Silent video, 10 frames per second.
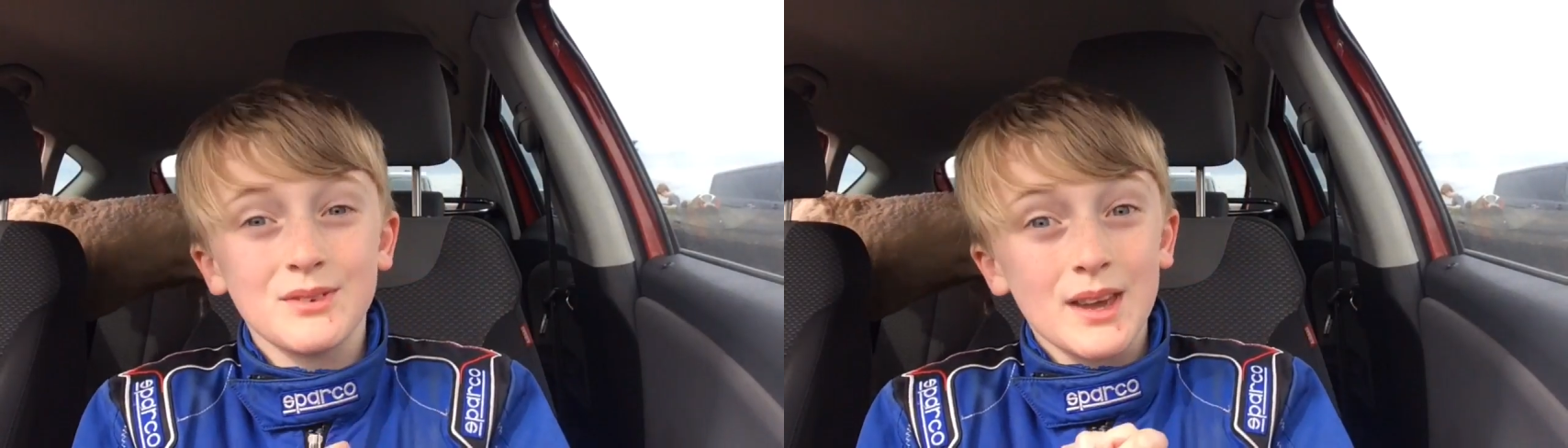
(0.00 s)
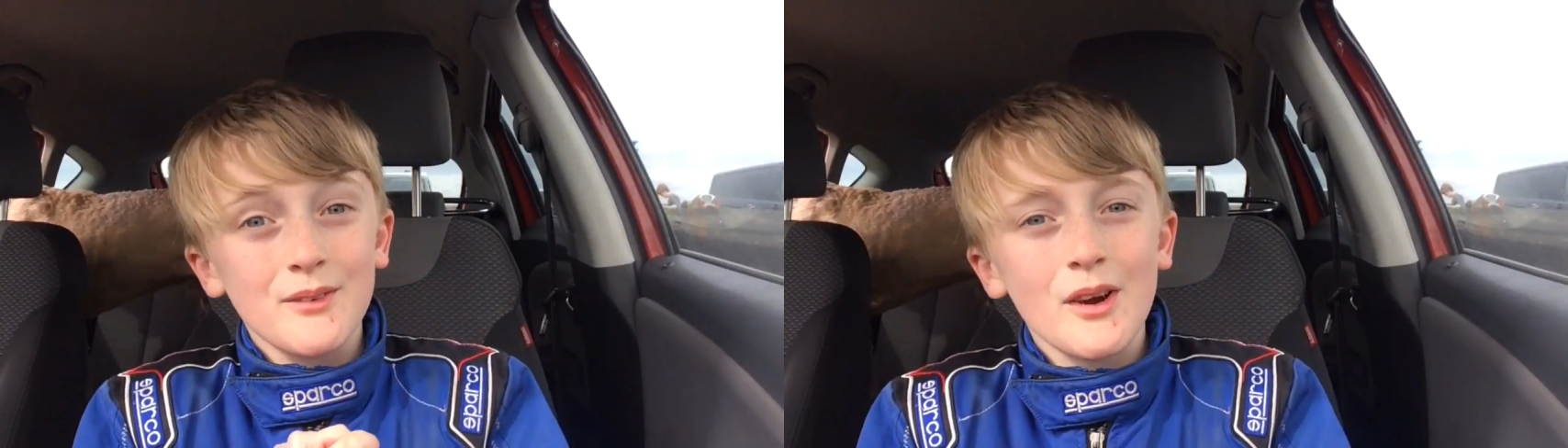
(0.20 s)

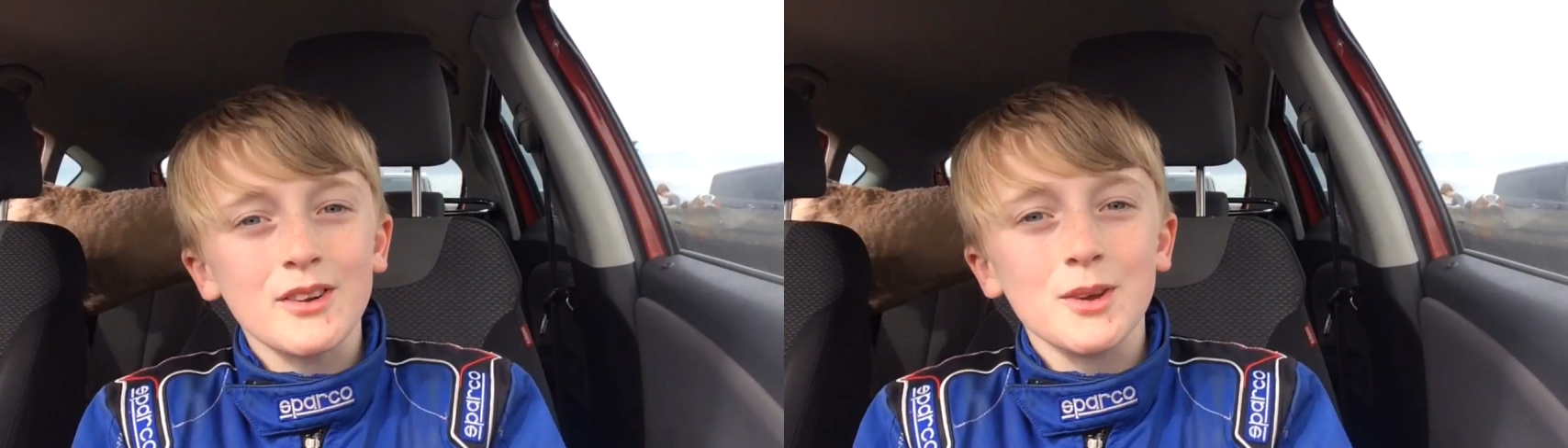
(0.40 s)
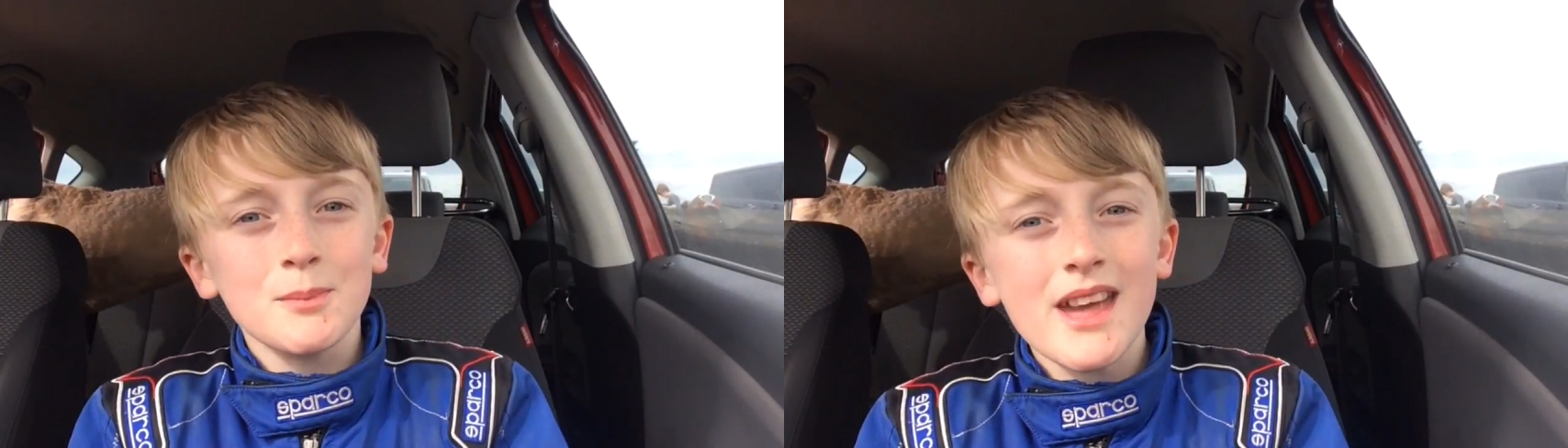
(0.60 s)
here
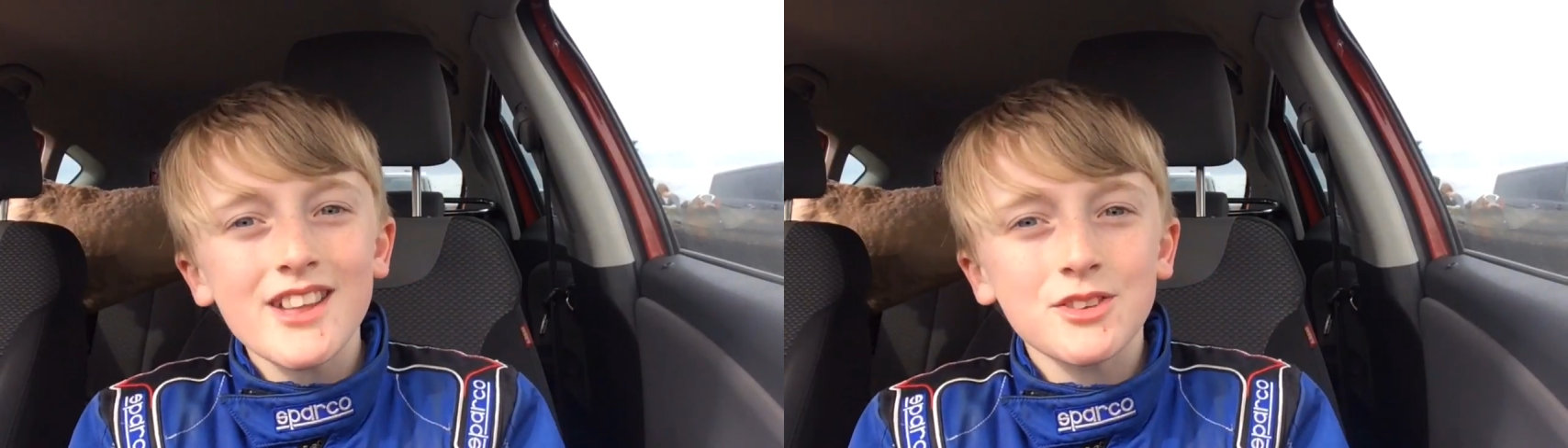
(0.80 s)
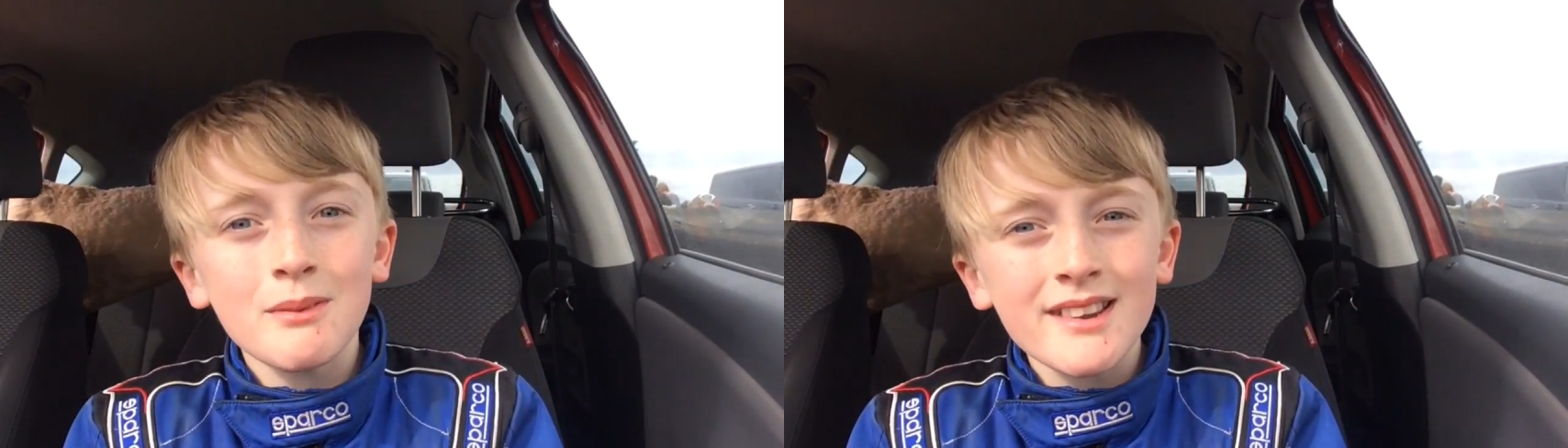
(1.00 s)
from P
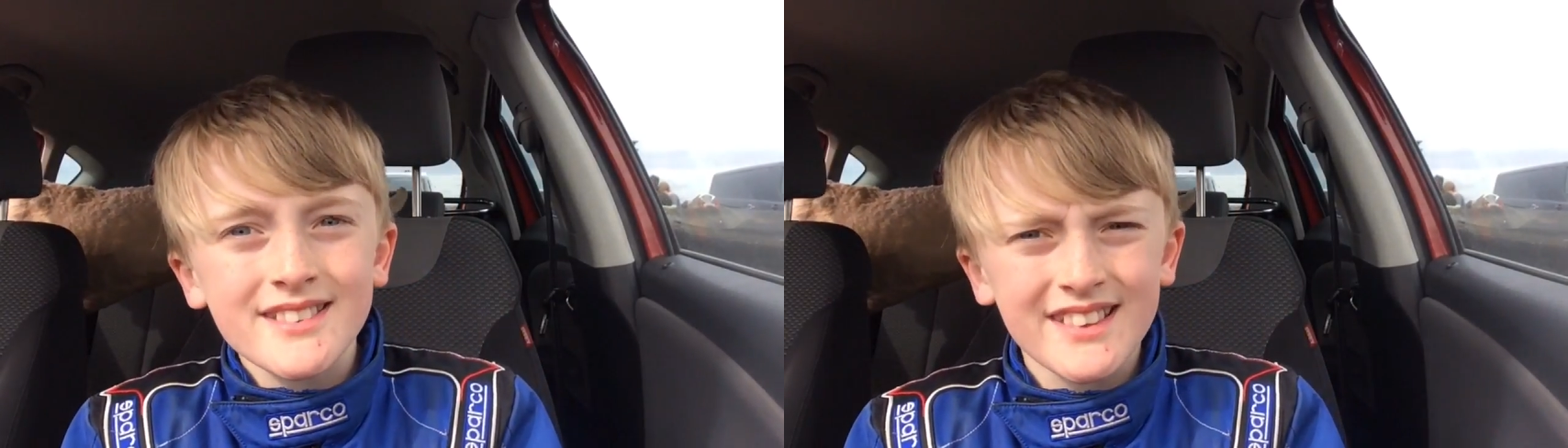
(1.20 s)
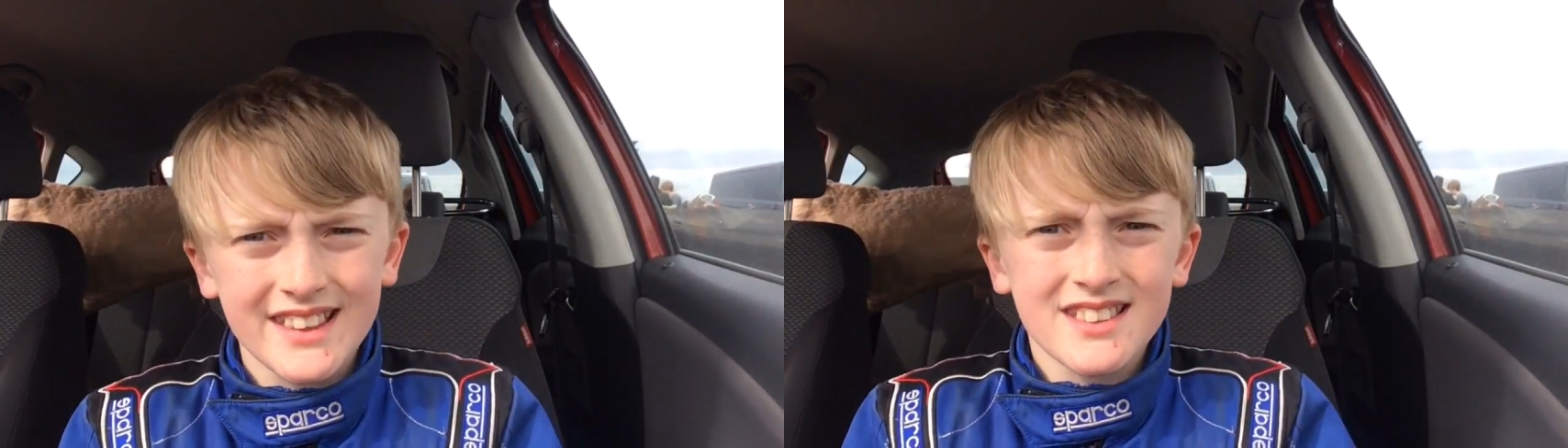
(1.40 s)
H H
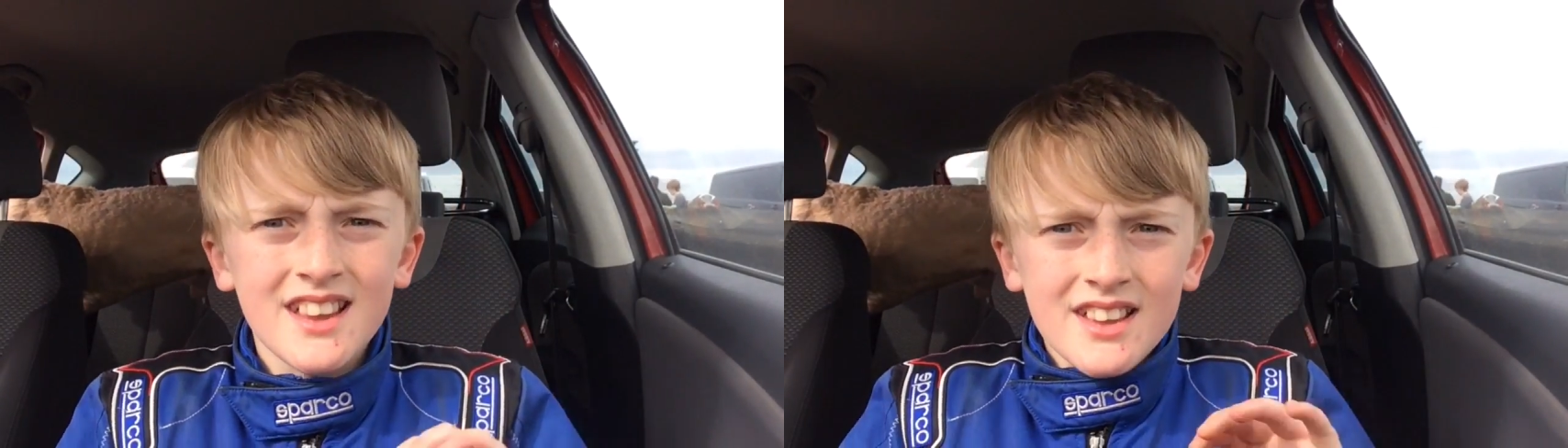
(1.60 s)
C.